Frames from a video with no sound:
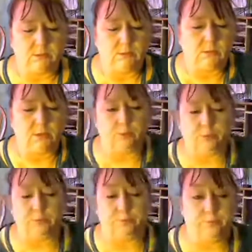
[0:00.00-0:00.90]

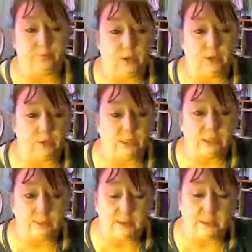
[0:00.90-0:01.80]
So, it
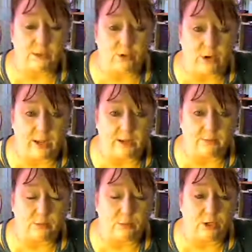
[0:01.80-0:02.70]
just depends on your item.
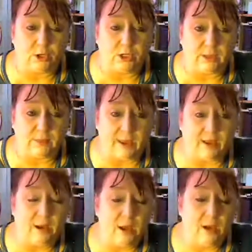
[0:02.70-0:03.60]
So we're going to look at that.
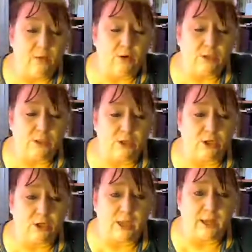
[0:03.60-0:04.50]
We're also going to
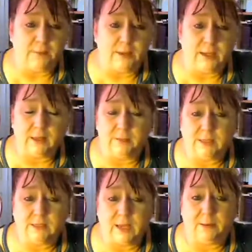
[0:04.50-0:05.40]
look how to pick the
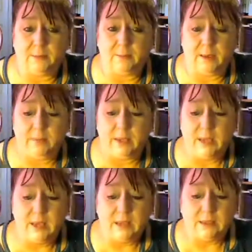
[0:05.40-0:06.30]
best item, and maybe
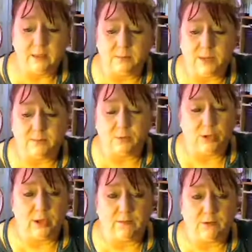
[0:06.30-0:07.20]
sometimes what
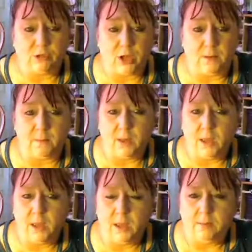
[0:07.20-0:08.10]
you have in your shop,
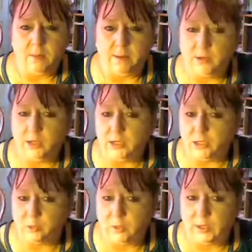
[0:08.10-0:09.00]
maybe you need
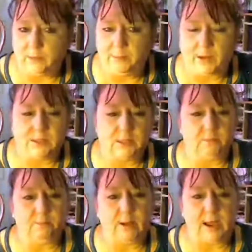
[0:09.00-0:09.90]
to tweak because it
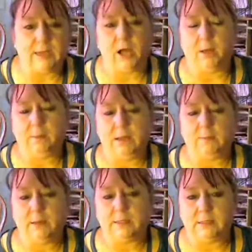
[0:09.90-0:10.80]
might not be the
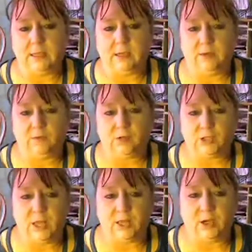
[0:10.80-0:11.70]
best thing for
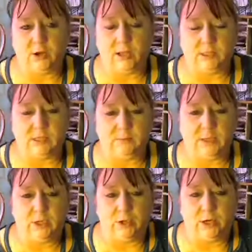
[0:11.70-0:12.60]
selling on Etsy.
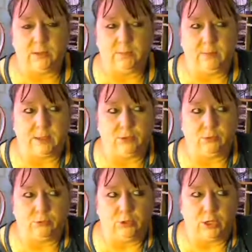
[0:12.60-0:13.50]
It might
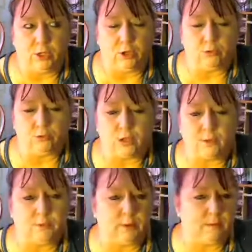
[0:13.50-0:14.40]
do good at local
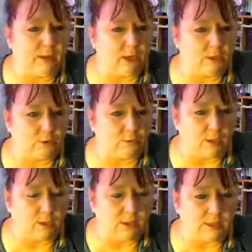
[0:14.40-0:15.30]
shops, but it might not do as
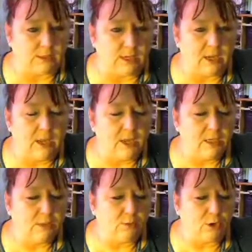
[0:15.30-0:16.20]
well on Etsy.
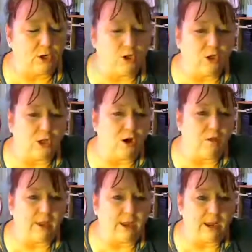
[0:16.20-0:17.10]
So we're going to look at
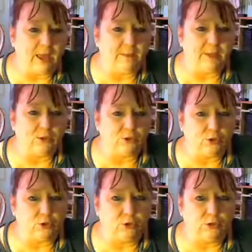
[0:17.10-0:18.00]
all that, how to make sure
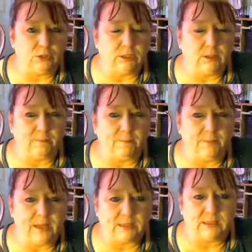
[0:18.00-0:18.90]
you're using the
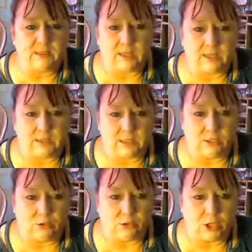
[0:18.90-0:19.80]
best things in
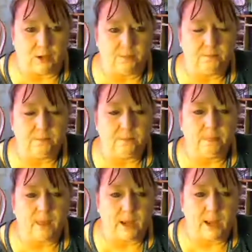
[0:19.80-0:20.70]
your shop
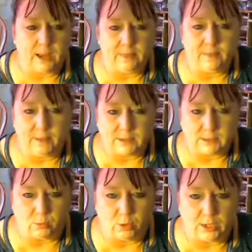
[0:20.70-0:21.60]
and the
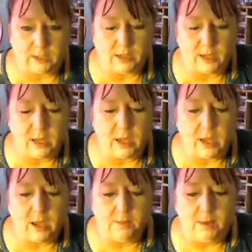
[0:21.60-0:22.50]
best wording.
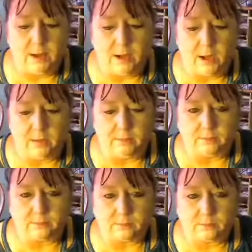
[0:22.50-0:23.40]
But I'm
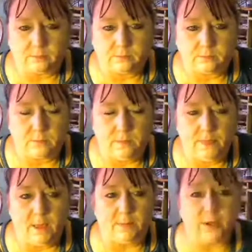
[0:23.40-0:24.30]

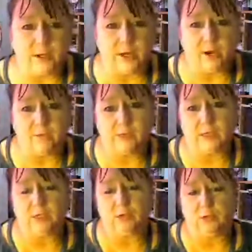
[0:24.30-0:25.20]
going to get off so I
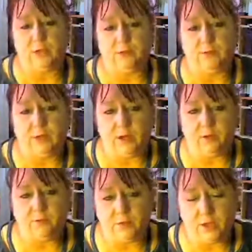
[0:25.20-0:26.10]
can do another video
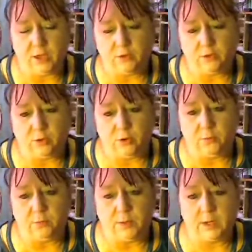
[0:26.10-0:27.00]
for the other group,
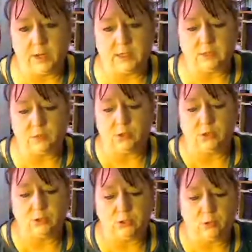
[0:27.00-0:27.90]
but I just want to
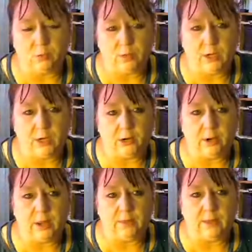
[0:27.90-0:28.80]
do a short one here
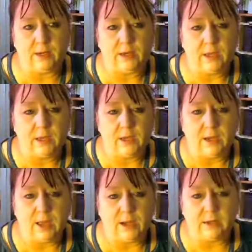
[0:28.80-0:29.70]
and then
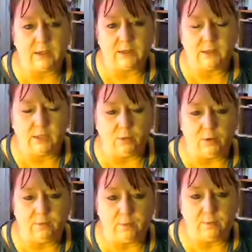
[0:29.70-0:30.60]
kind of go
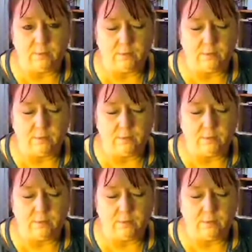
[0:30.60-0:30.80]
over